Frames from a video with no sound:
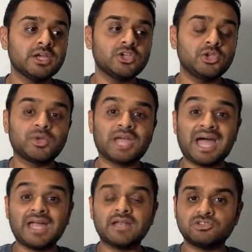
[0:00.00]
you
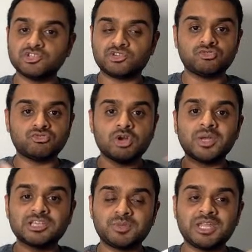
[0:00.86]
can just grow
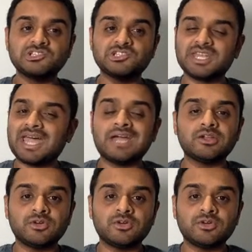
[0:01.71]
exponentially and add